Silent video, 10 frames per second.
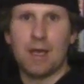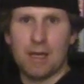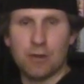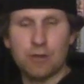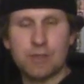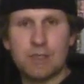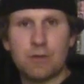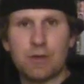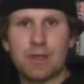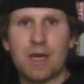introducing you
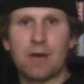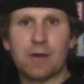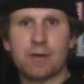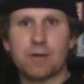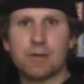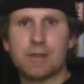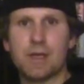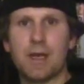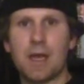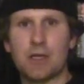to the characters
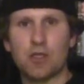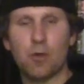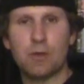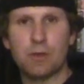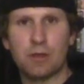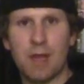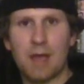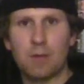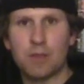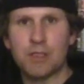and showing you the
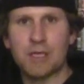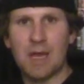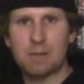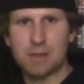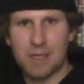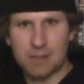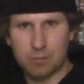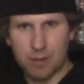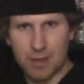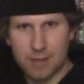land in which the game takes
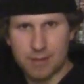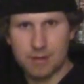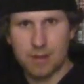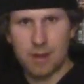place.